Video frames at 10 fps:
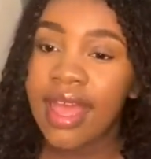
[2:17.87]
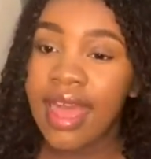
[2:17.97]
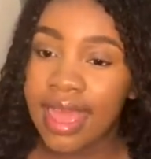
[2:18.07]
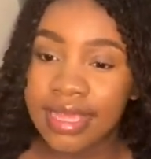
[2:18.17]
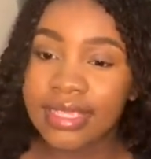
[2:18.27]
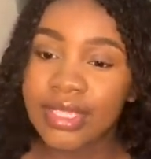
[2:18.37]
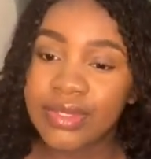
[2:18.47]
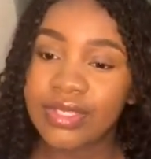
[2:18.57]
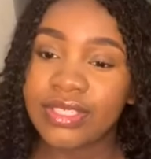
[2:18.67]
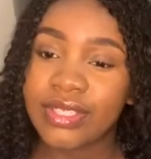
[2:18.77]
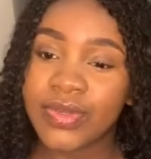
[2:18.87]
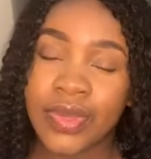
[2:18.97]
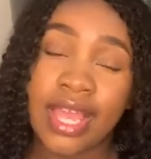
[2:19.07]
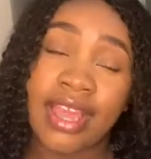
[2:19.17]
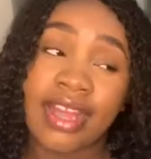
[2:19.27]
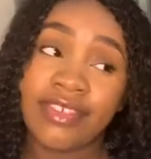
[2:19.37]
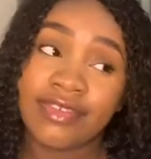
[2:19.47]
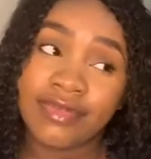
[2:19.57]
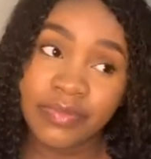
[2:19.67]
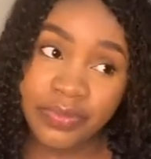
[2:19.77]
and situations where I have
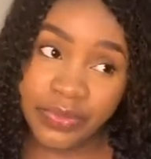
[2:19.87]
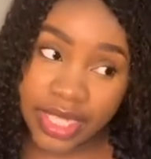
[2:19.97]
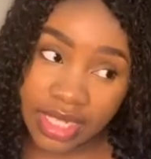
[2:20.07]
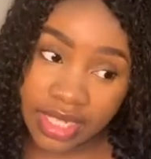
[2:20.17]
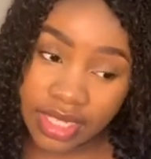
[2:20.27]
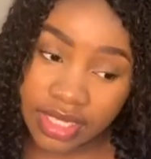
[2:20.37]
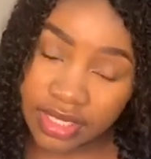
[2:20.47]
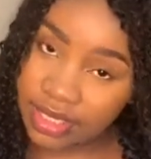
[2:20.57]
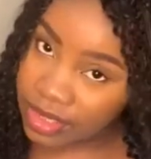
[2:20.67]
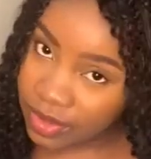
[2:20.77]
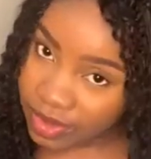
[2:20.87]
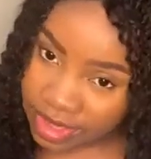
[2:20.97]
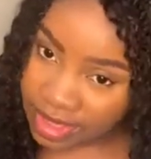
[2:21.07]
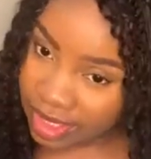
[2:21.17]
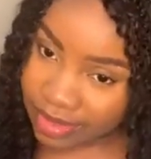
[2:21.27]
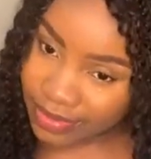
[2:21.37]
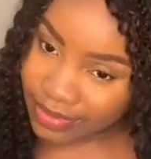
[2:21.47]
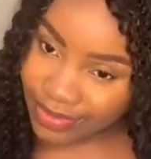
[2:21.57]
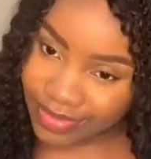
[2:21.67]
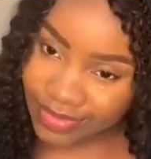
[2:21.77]
been the ghoster.
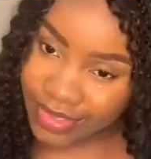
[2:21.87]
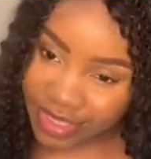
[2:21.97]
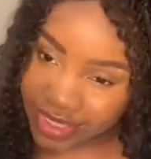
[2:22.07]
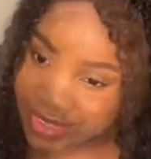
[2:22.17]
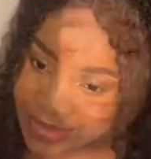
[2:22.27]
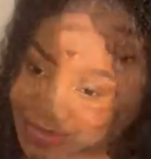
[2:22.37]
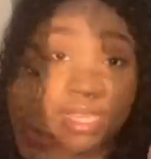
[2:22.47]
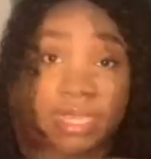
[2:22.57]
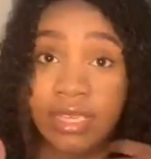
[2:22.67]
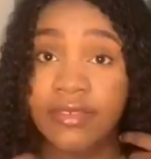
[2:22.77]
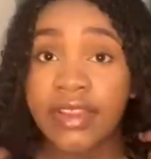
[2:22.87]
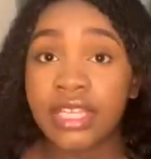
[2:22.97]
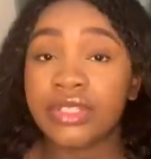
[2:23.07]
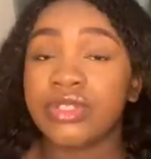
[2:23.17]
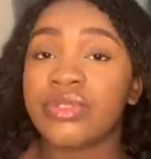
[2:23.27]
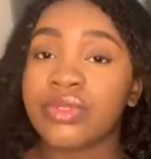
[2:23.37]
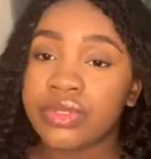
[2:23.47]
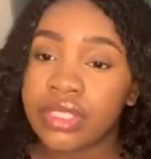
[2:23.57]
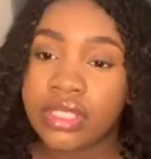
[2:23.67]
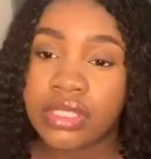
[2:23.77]
So before I get right into
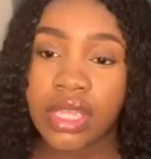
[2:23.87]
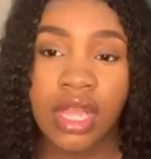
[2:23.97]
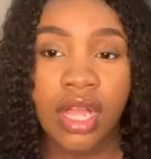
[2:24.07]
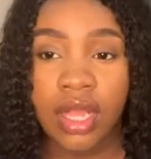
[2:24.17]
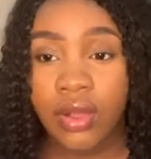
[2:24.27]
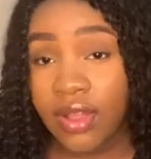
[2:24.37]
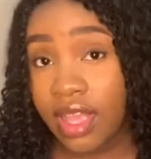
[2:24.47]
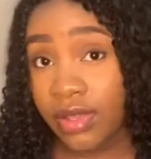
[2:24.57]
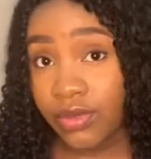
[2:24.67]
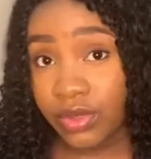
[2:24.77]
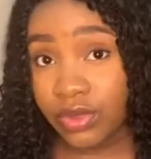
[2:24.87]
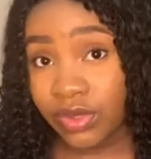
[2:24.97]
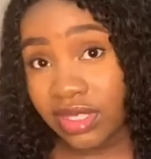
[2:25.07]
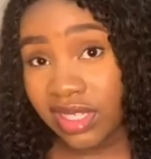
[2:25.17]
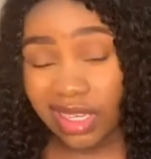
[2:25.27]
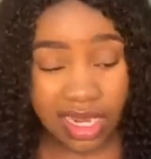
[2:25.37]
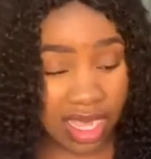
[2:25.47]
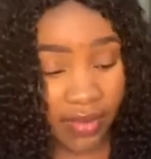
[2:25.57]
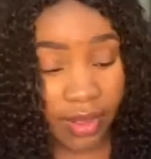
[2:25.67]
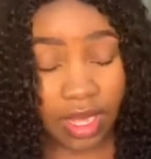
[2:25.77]
it, how I was ghosted and
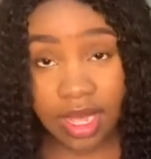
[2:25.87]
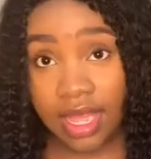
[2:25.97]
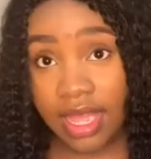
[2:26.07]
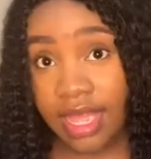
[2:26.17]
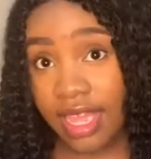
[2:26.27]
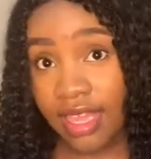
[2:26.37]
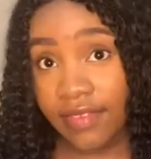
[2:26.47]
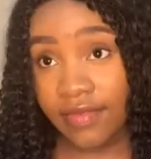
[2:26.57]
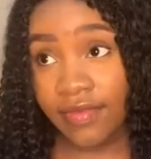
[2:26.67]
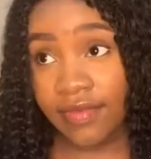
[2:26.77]
how I have